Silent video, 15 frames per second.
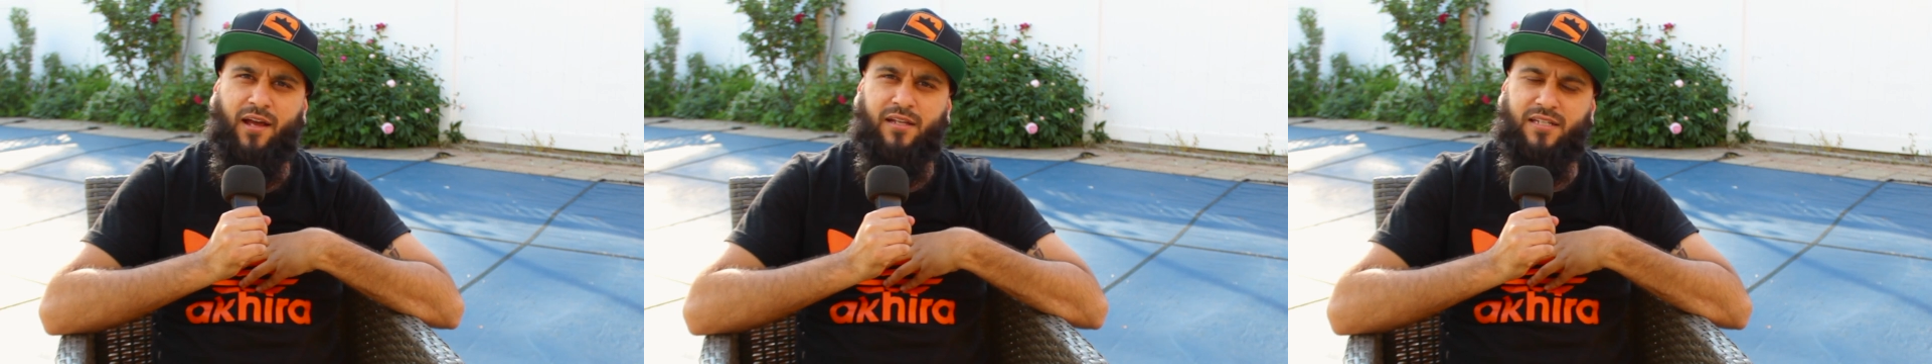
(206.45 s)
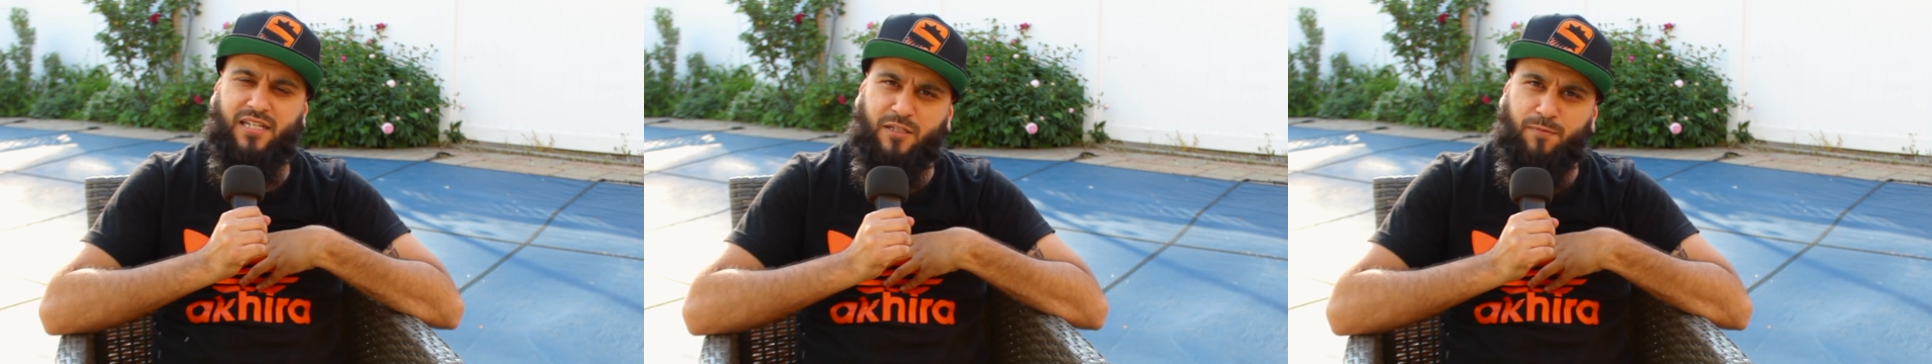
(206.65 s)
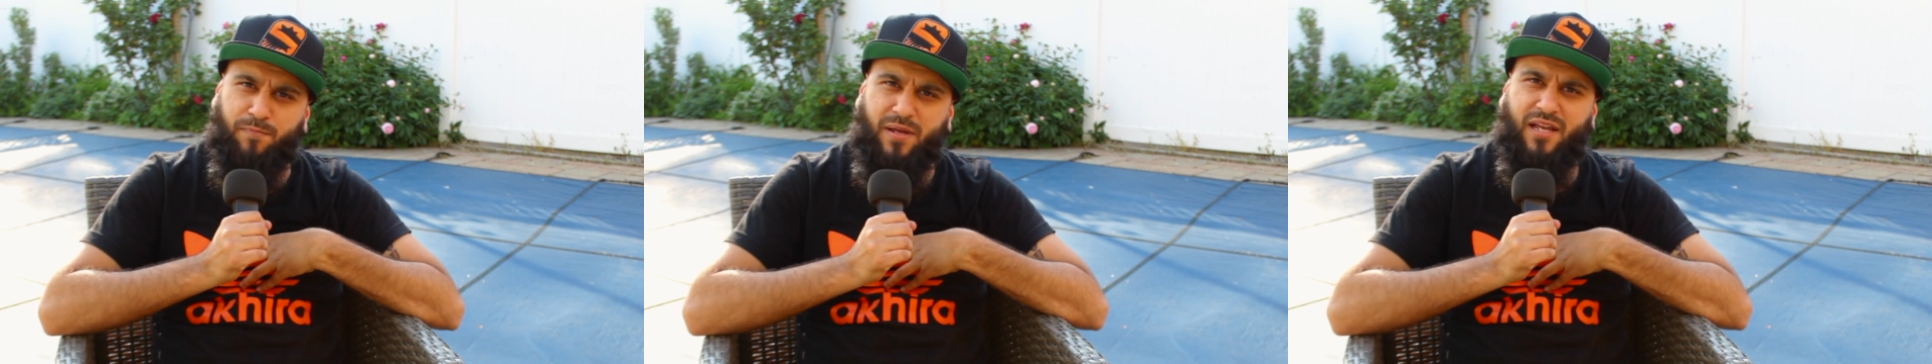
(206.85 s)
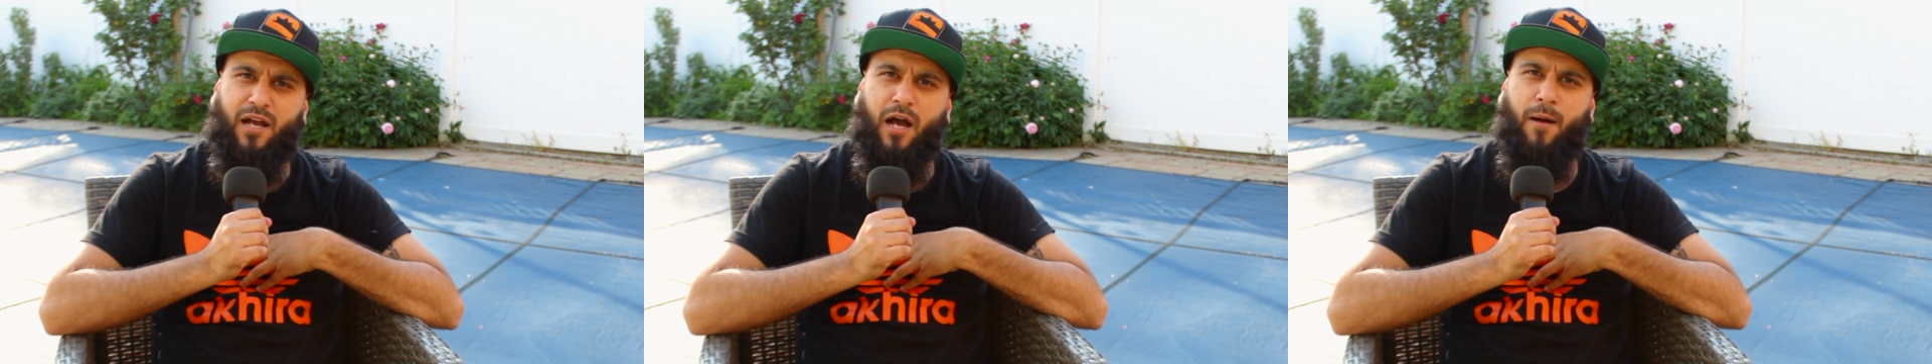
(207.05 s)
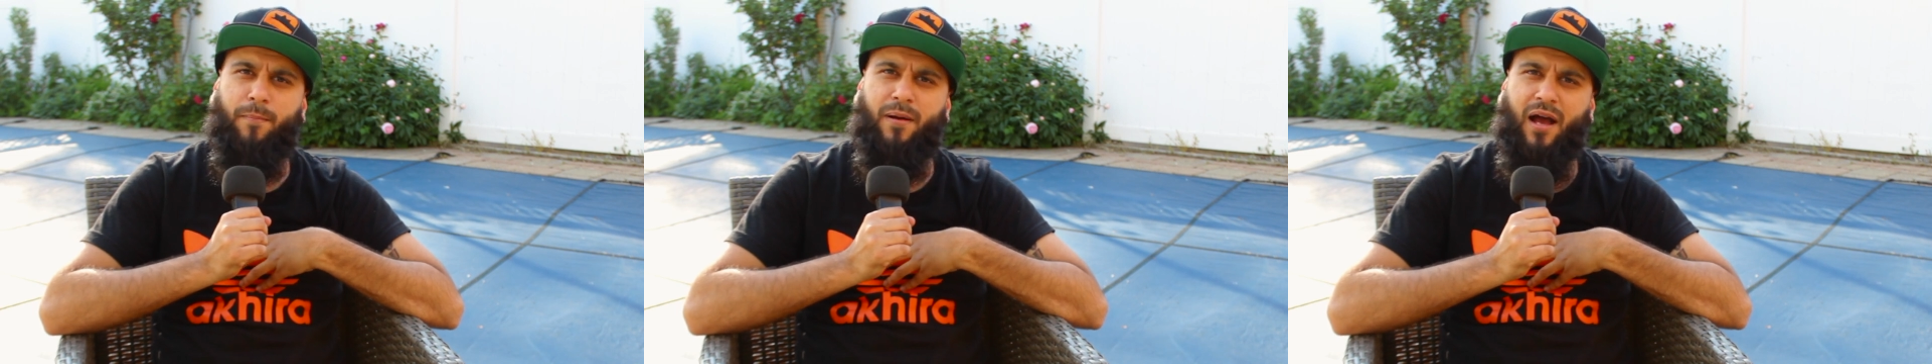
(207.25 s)
to speak
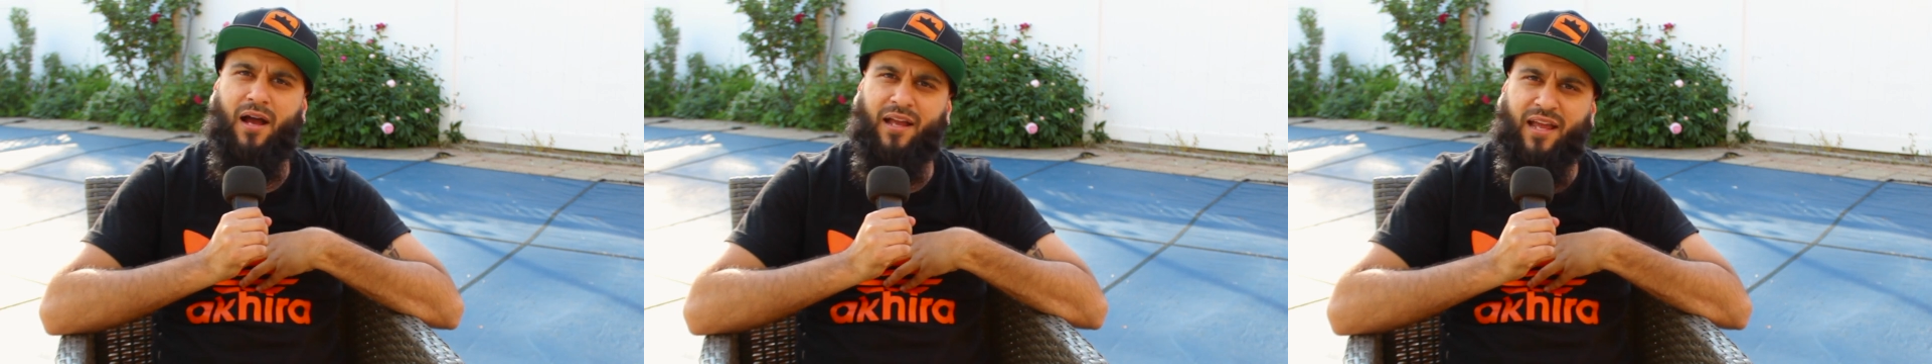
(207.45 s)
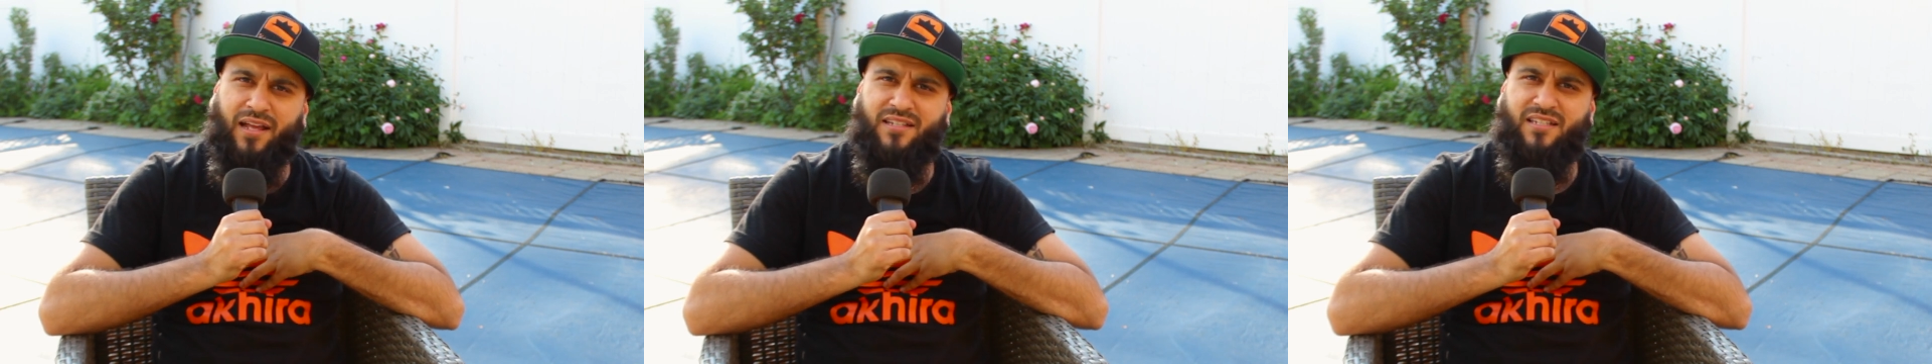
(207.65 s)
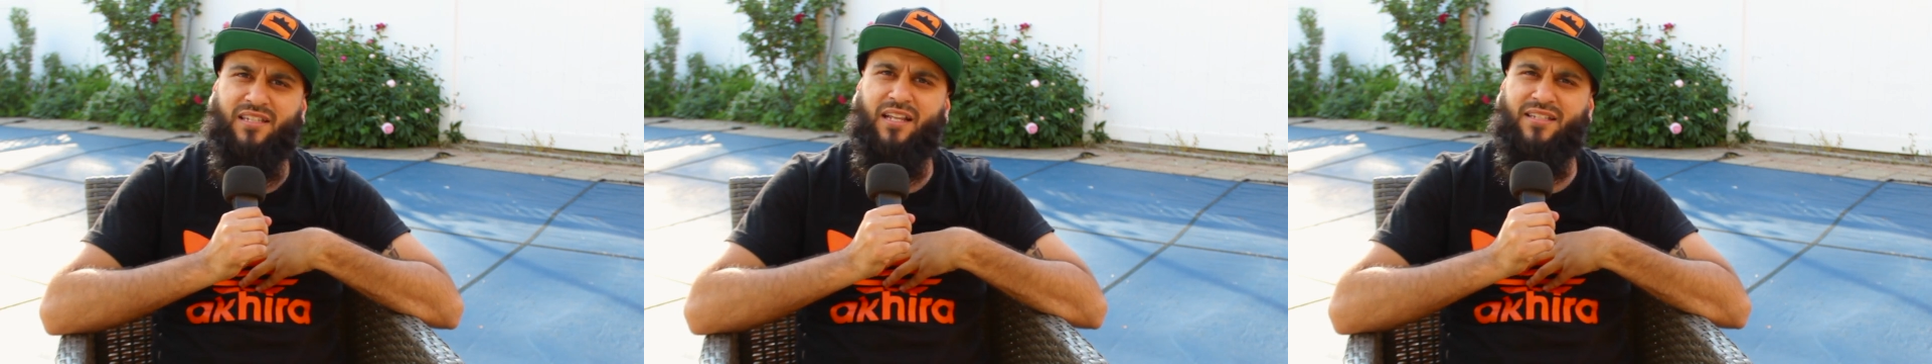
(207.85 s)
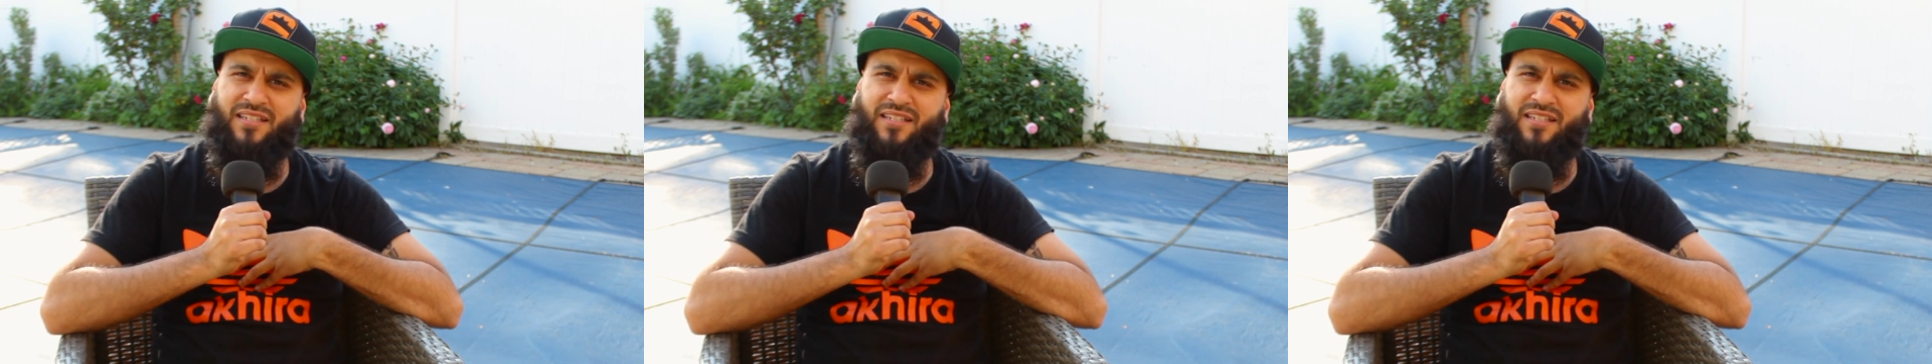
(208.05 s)
up against the